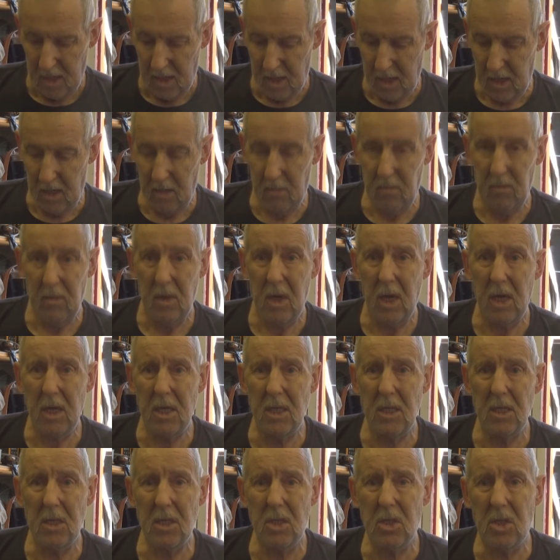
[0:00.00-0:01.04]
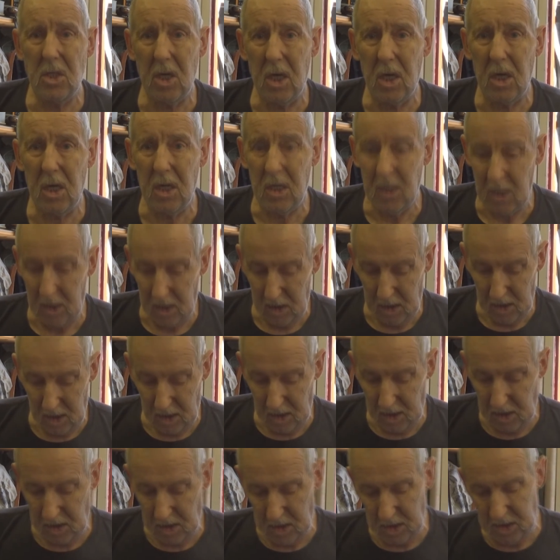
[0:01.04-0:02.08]
and it's
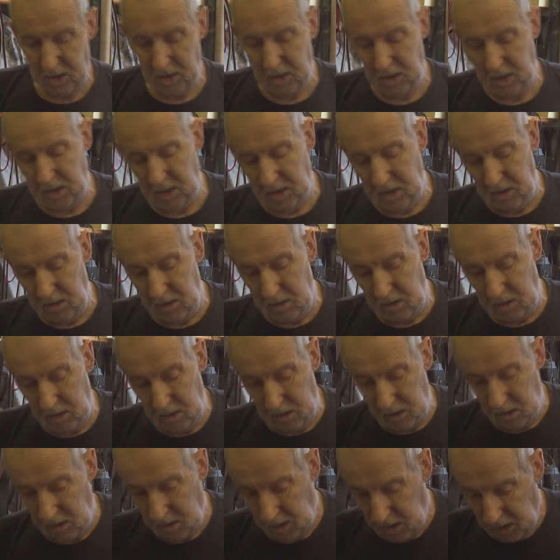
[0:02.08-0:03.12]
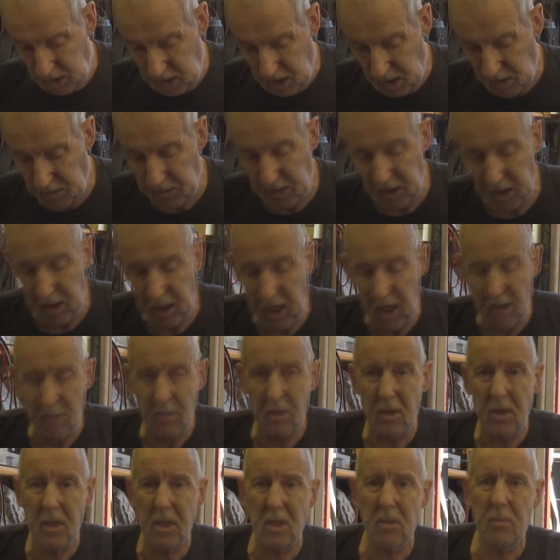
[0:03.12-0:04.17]
his company name, I
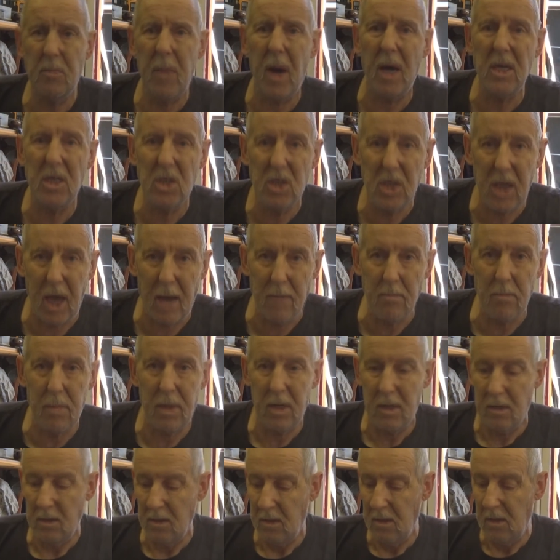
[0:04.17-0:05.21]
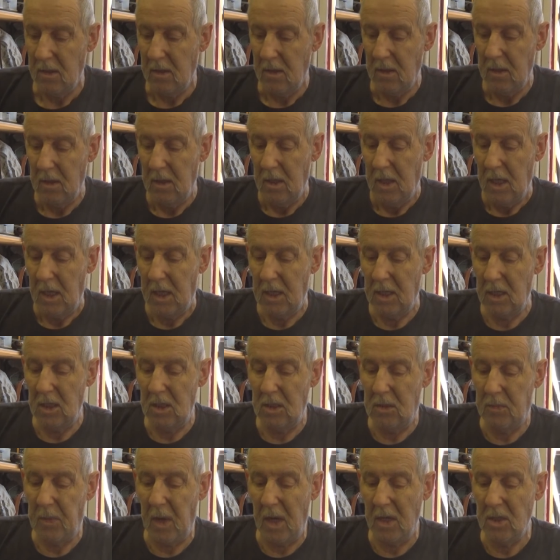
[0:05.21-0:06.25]
think it's Base Camp, and
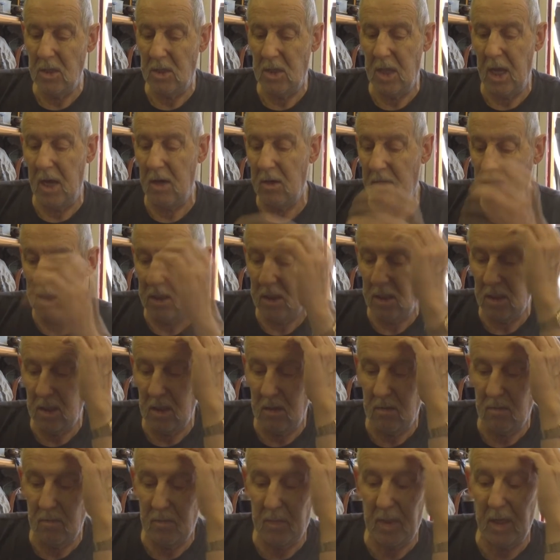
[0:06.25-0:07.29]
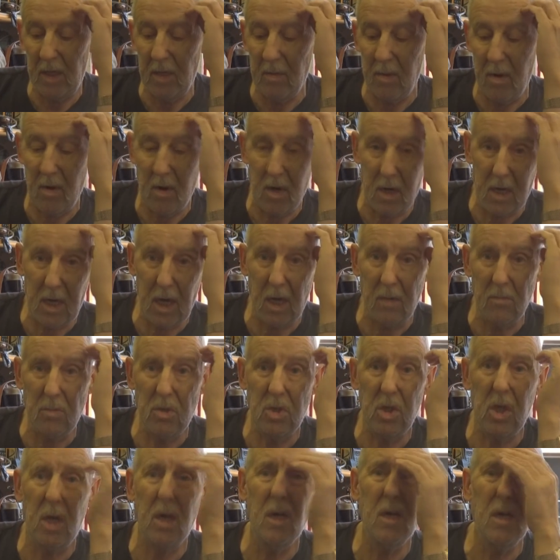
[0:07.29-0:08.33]
he's based down in Peterborough,
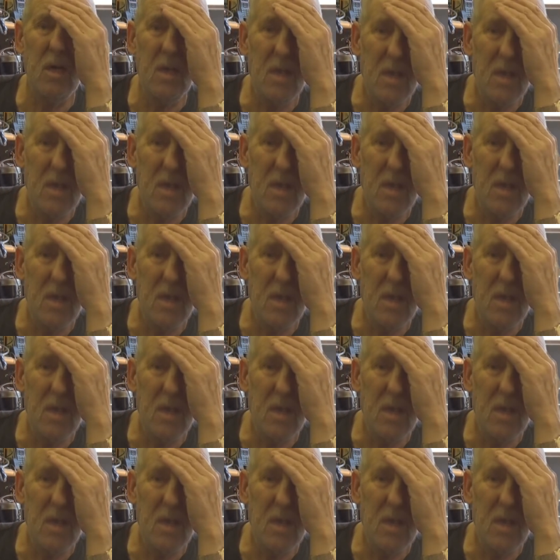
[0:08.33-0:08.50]
Cambridgeshire.